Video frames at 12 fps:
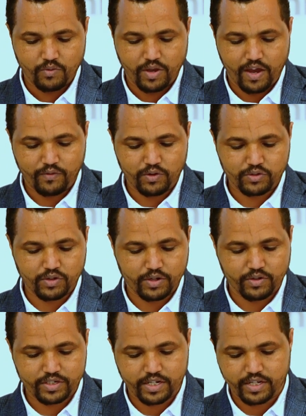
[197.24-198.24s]
We have also
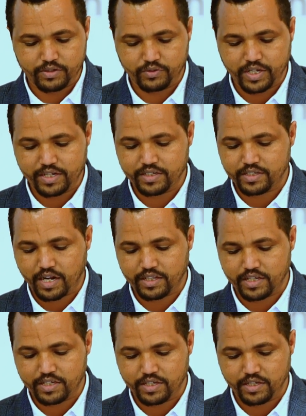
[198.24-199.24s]
adolescent and youth health
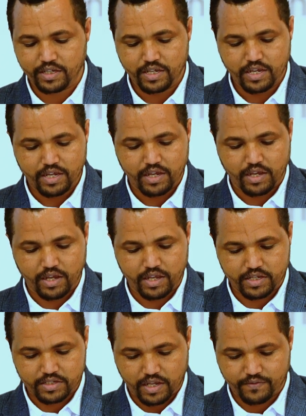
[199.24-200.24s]
strategy,
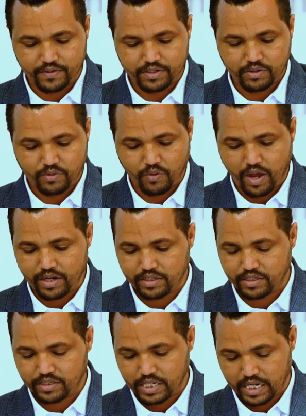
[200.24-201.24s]
service
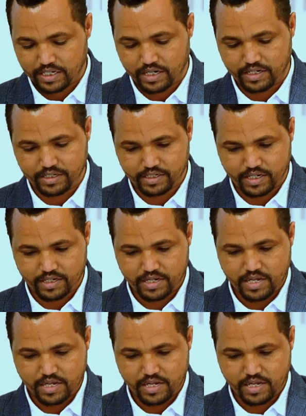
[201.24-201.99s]
quality standards,